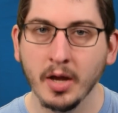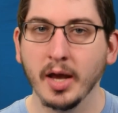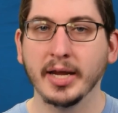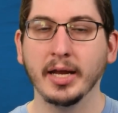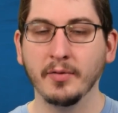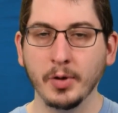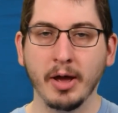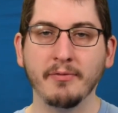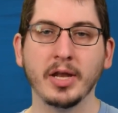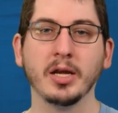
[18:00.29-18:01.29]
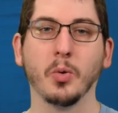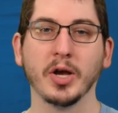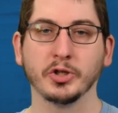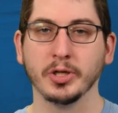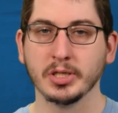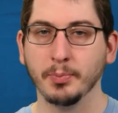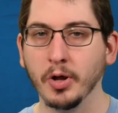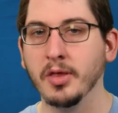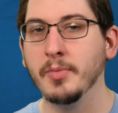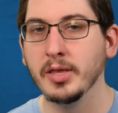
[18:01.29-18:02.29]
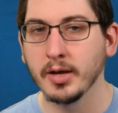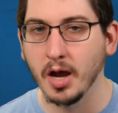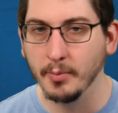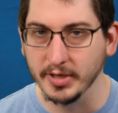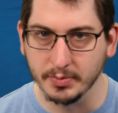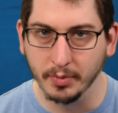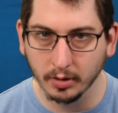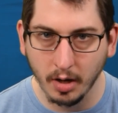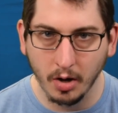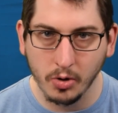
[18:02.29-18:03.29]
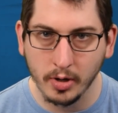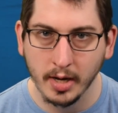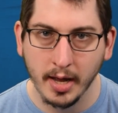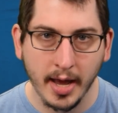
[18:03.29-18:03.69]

Again, if you have any questions, put them in the comments below,